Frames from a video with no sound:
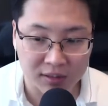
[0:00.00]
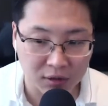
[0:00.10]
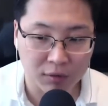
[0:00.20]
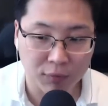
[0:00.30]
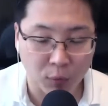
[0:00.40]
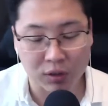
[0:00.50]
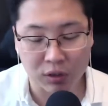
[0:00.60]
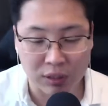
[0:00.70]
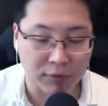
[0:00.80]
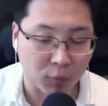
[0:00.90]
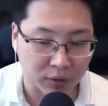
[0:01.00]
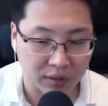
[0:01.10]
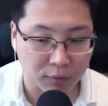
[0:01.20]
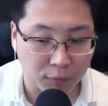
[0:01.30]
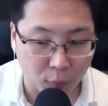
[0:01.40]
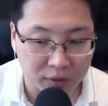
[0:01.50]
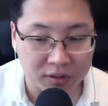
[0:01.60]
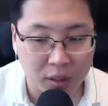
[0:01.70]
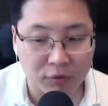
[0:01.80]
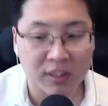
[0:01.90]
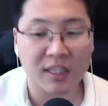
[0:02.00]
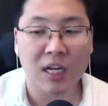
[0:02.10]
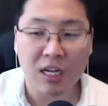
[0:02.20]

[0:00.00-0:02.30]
It's called you have a 1404 discovery.